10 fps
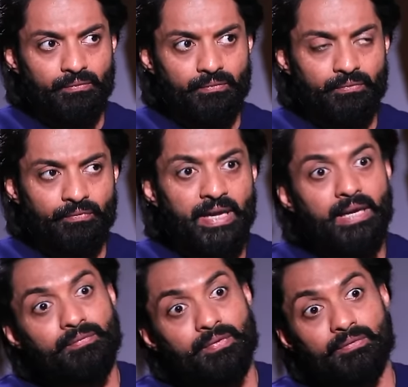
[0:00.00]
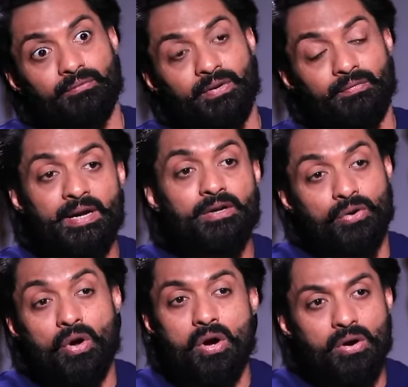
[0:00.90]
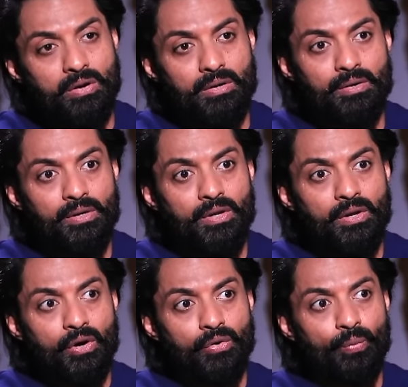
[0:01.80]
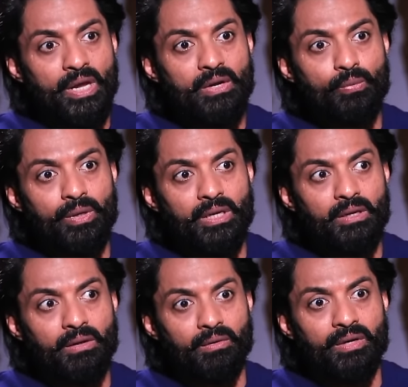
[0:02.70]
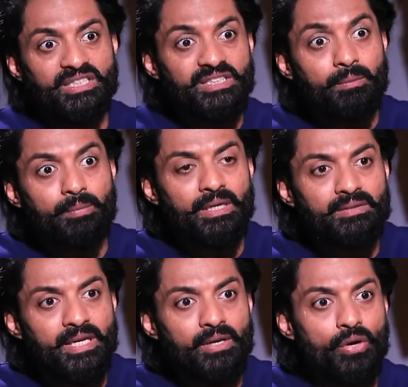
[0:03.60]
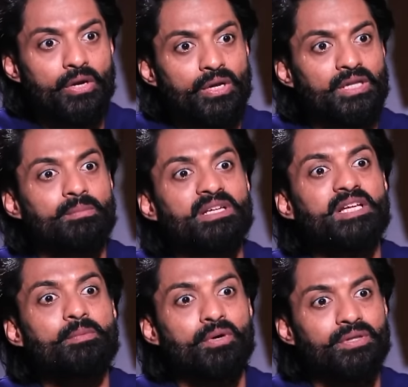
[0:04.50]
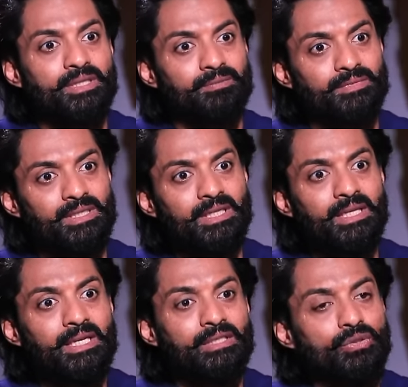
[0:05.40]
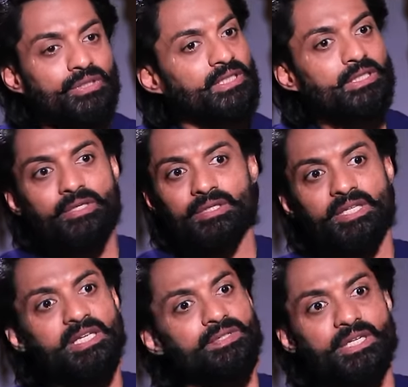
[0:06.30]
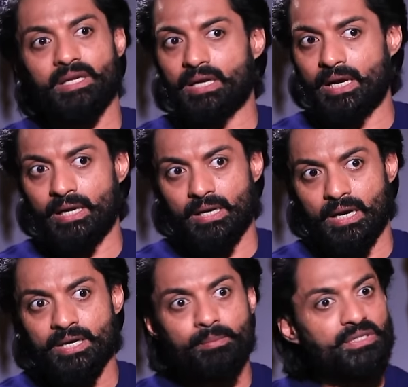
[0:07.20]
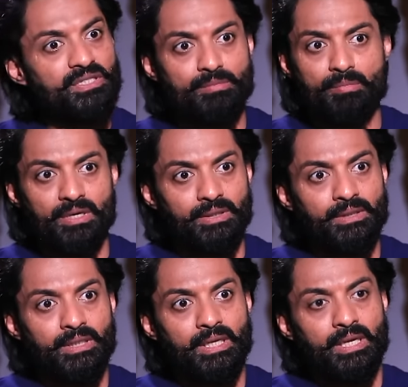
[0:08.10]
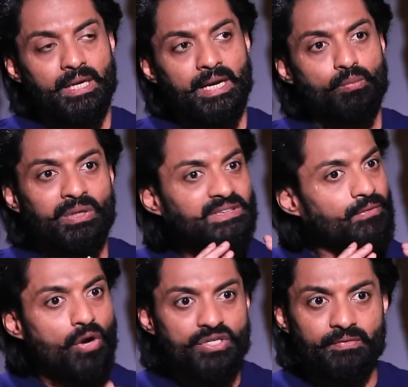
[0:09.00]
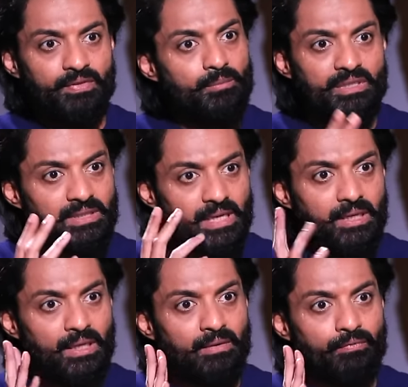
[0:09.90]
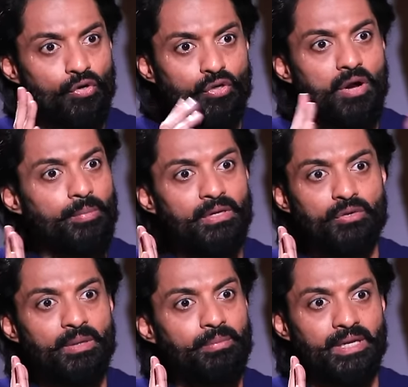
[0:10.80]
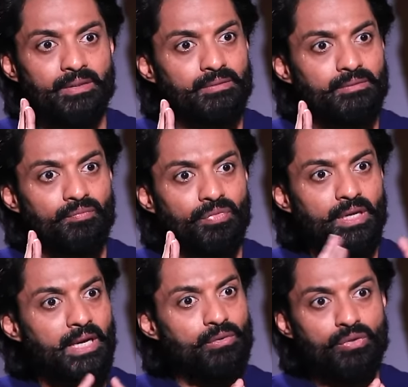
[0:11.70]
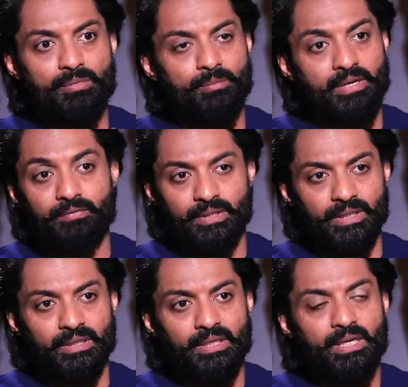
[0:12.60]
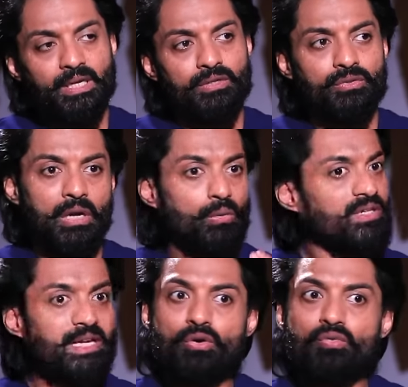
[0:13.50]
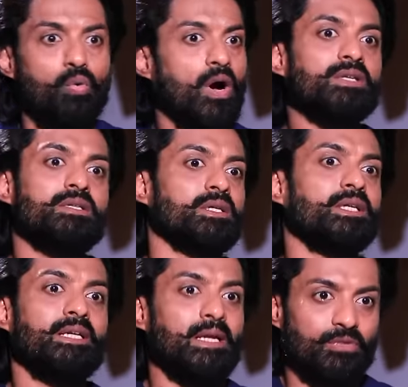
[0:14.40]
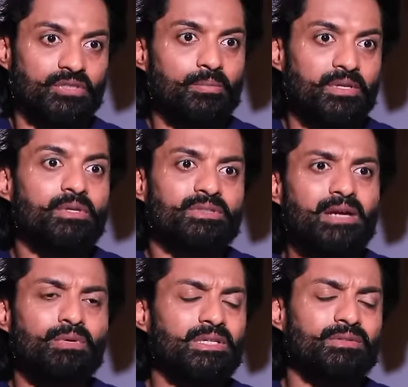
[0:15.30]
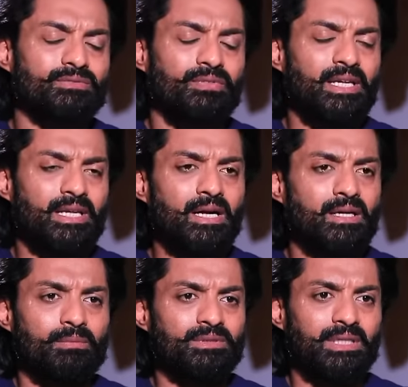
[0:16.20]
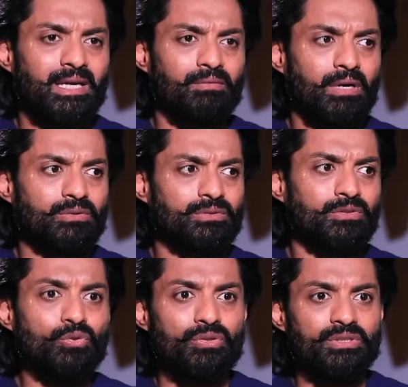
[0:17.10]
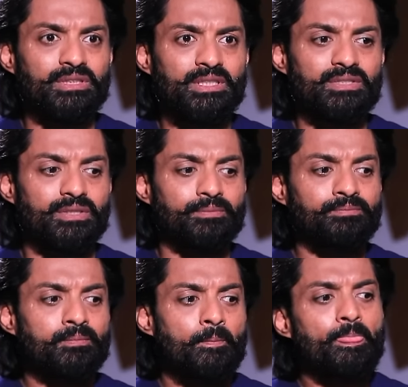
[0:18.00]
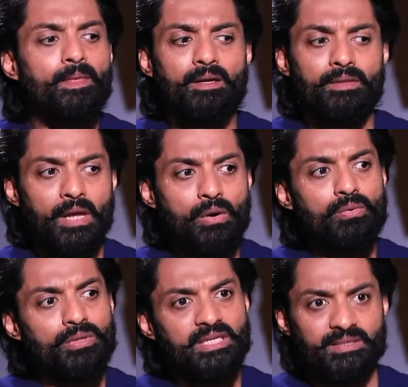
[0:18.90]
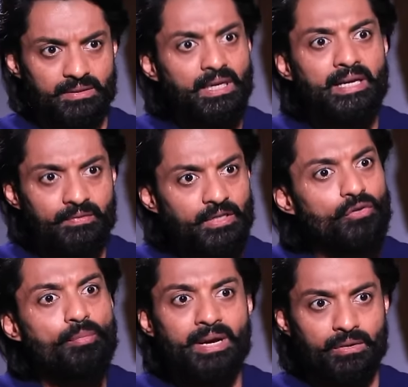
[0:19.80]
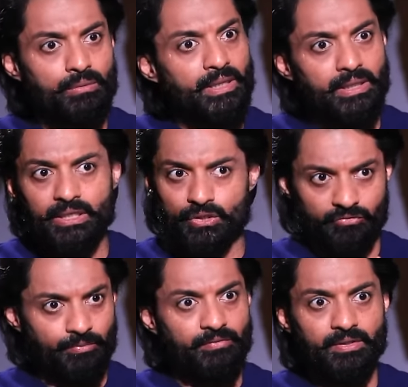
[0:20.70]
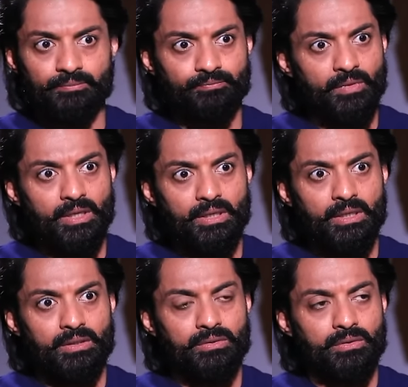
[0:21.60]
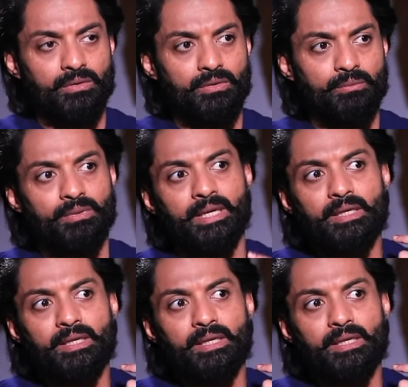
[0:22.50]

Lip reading: Where we went wrong or where we rushed up in saying, okay, idi mana saripoddi. So these are the things which I 100% remember. And once I watch the film, it's like a photocopy into my brain. I do remember everything. So nowadays I don't watch 30 times or something because that was I was very young means I was new to this industry now yes I definitely go back to my each of my film so like